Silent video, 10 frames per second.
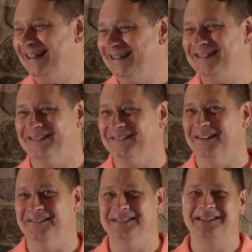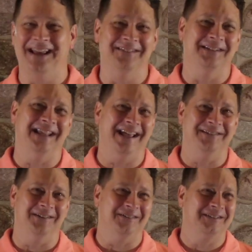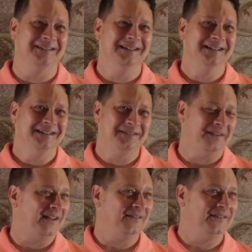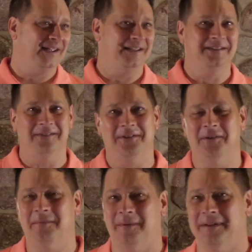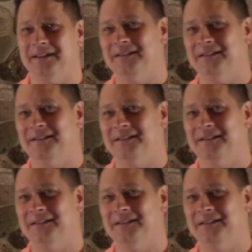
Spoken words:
It's so dumb. It's kind of a dad joke. It's Father's Day. You have to humor me.